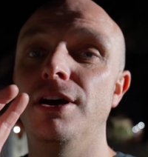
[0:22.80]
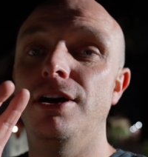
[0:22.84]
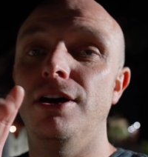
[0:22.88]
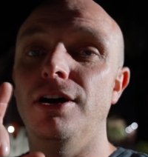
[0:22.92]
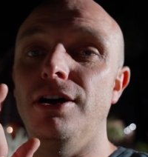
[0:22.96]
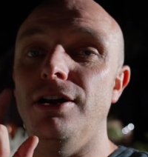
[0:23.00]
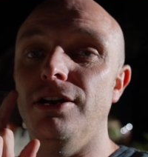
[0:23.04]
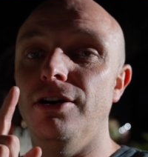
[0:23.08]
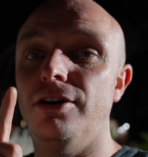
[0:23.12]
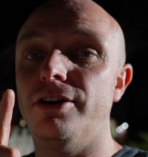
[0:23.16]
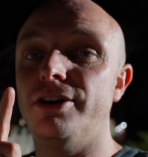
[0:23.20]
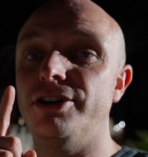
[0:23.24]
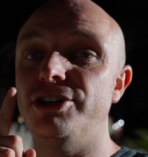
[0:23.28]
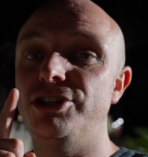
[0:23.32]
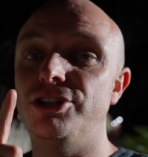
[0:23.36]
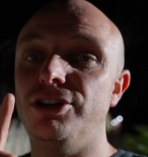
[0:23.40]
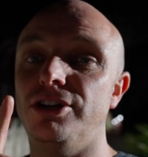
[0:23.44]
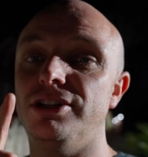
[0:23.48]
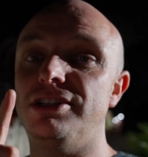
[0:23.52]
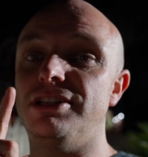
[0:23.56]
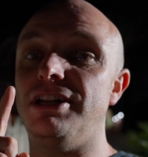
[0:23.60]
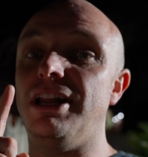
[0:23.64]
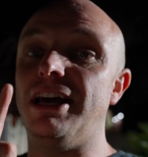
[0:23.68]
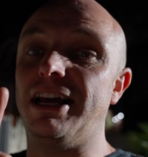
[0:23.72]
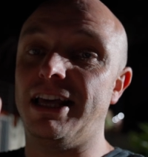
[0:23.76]
a lot of
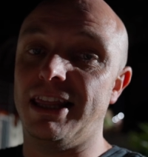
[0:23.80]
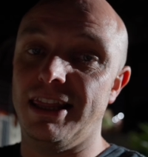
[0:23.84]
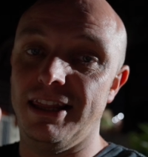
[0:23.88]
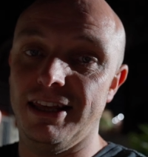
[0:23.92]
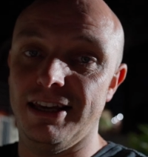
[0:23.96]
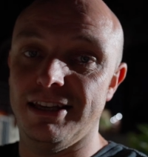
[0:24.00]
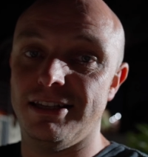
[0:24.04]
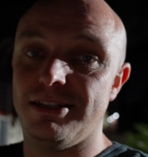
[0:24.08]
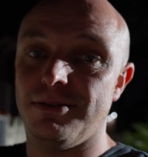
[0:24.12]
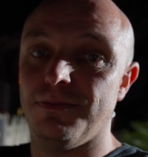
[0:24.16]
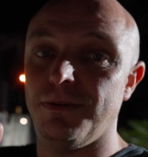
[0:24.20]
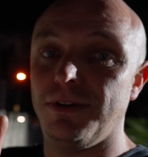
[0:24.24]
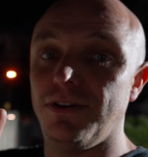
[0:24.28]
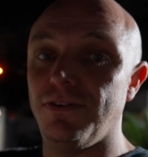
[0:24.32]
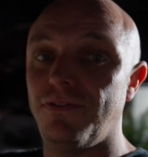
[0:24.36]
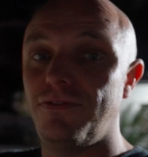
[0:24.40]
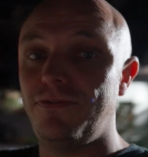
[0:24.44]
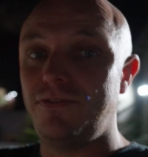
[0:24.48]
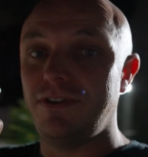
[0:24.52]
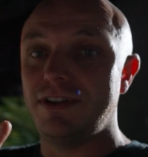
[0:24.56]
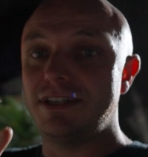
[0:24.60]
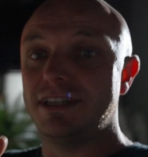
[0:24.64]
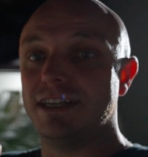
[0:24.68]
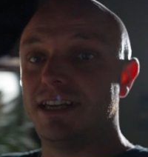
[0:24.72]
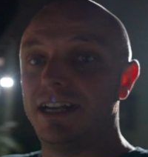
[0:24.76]
shots like this, where you're
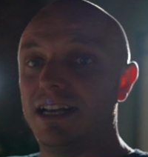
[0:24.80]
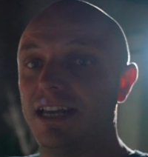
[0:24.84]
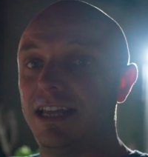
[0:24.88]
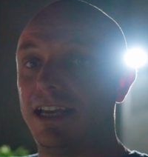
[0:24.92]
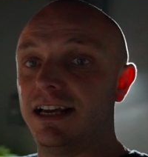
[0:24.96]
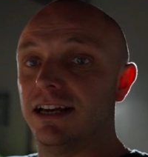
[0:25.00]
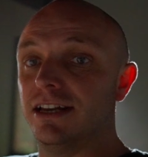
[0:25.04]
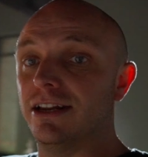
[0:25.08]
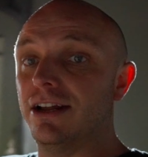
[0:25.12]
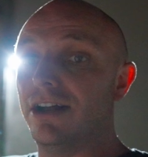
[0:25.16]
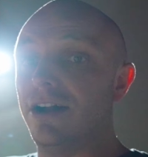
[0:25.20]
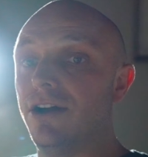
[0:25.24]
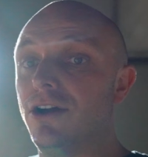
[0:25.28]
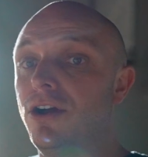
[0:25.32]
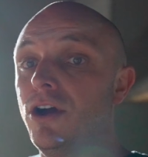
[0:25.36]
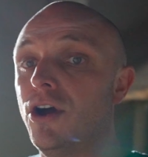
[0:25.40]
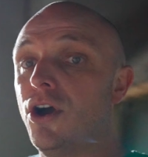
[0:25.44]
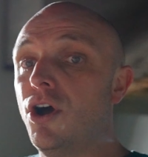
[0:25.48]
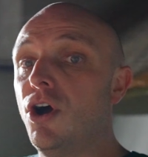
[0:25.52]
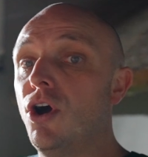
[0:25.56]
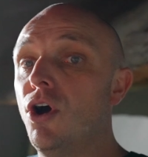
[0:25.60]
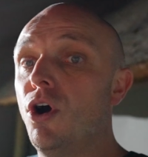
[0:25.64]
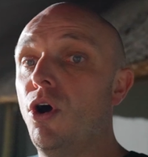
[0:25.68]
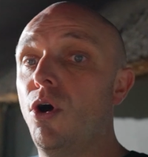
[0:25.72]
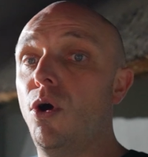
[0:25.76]
physically gonna
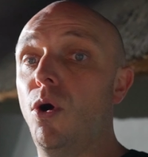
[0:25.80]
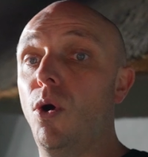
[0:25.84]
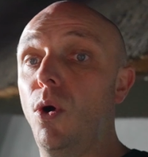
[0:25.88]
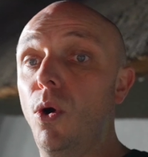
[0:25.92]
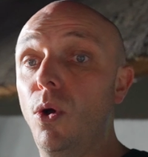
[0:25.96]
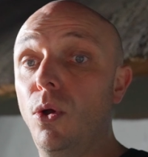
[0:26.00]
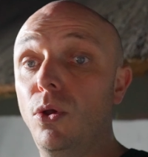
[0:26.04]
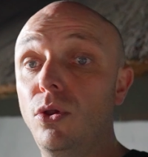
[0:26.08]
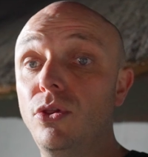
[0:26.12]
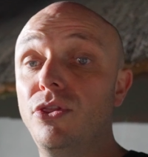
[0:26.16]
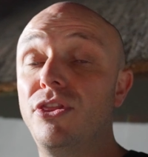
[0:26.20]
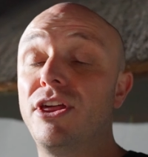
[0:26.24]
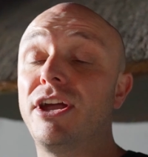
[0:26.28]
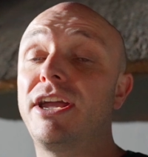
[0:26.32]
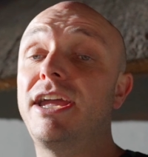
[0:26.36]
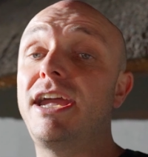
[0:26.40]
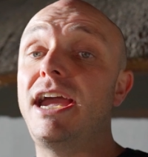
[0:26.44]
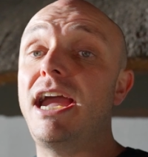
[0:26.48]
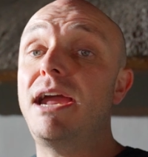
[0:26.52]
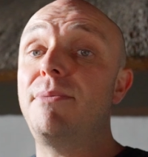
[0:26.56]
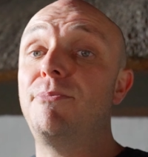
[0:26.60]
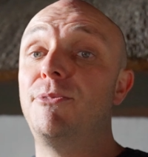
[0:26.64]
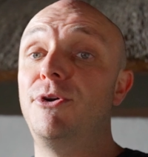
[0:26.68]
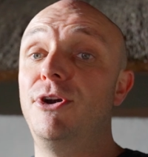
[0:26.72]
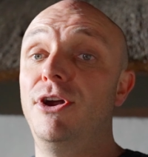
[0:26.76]
hold the
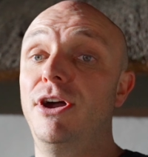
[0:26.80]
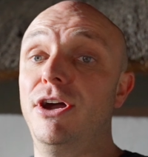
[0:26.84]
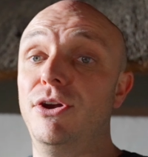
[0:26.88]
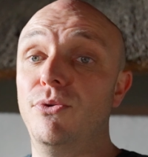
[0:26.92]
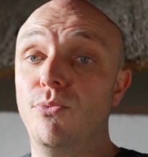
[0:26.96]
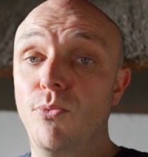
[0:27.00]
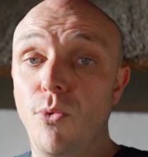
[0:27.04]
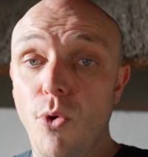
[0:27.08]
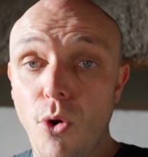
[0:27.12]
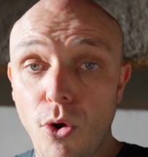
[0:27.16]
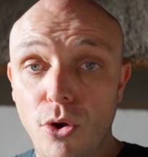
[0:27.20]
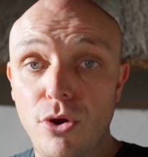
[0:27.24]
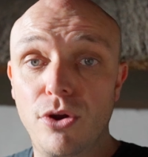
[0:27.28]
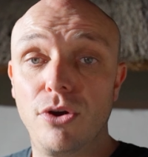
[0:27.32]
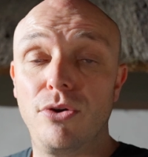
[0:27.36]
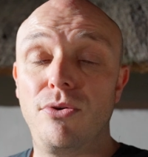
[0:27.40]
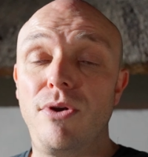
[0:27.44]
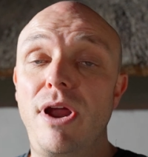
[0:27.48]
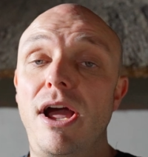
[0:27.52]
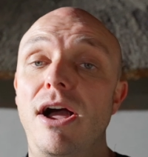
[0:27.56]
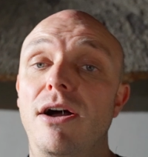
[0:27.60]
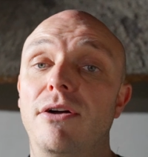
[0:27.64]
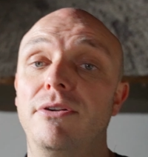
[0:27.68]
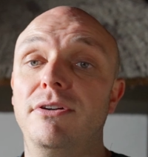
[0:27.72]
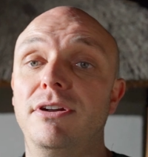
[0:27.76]
camera and walk
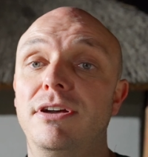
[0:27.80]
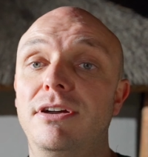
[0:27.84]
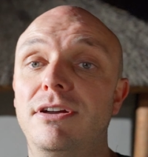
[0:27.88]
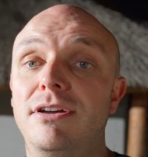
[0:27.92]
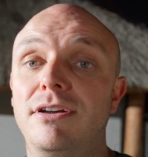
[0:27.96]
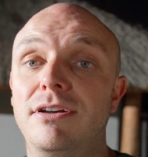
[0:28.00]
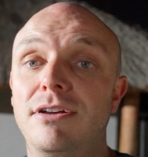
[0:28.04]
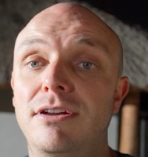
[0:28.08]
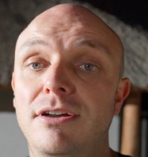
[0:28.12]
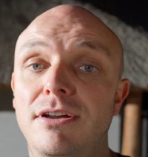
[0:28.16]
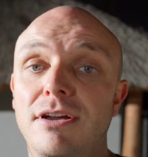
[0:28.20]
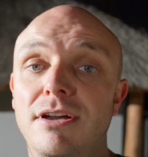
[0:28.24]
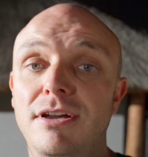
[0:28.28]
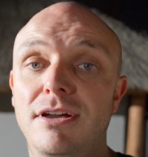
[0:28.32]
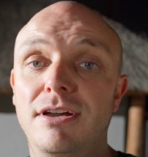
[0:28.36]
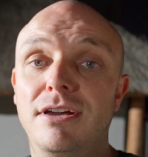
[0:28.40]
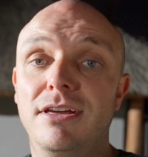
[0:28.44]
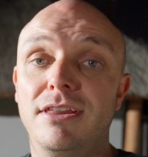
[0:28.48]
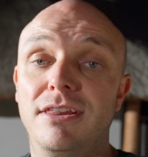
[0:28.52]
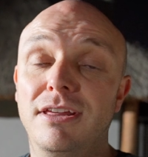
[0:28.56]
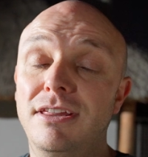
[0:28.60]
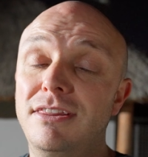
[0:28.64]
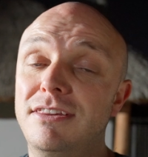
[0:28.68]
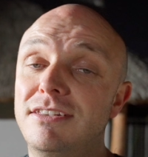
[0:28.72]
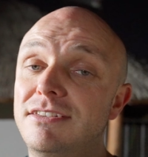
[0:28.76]
around,
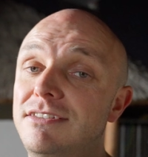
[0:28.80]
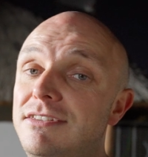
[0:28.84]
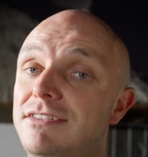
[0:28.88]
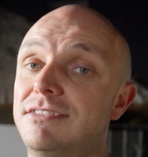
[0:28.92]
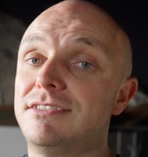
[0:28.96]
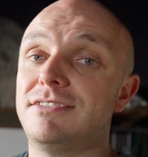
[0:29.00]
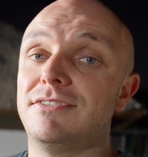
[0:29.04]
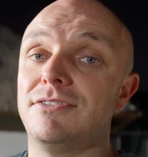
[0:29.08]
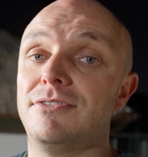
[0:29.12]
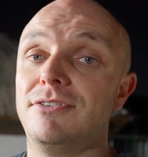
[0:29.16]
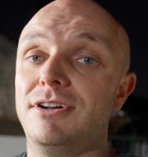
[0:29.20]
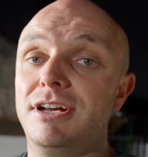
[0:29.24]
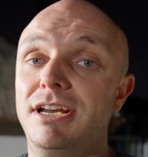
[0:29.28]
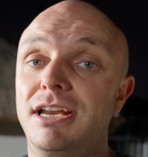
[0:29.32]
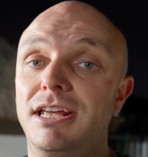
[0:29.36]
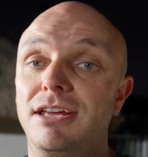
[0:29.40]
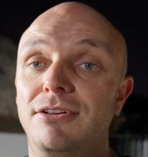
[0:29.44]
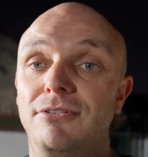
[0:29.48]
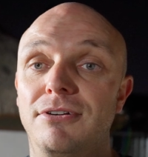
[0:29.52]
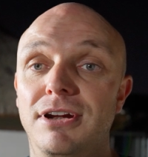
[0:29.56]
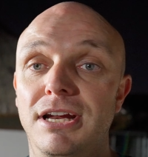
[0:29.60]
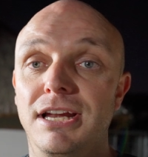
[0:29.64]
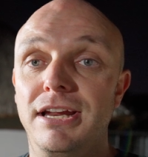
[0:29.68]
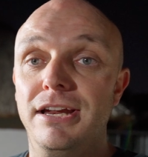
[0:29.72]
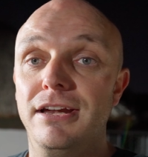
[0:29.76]
then this is a
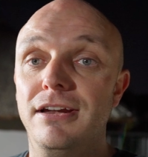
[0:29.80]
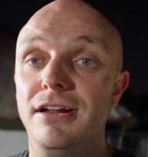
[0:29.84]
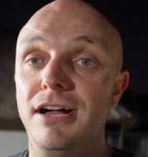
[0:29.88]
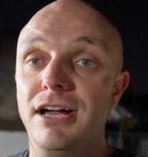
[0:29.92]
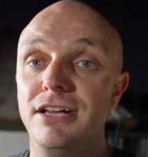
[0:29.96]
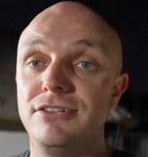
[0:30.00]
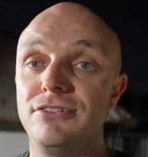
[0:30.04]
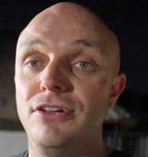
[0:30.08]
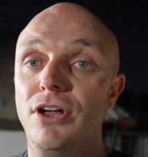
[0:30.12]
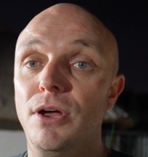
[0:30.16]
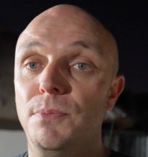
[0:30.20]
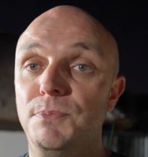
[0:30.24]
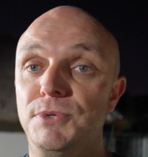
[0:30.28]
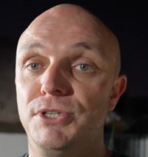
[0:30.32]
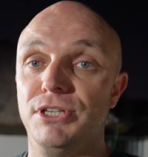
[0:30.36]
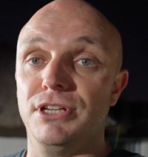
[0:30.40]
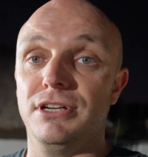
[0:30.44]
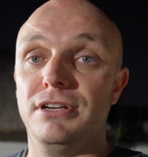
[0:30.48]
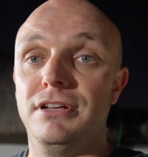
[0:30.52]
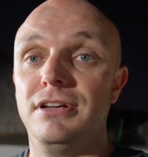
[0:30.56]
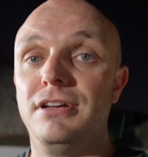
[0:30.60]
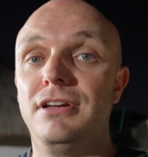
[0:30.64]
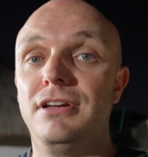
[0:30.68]
really nice option.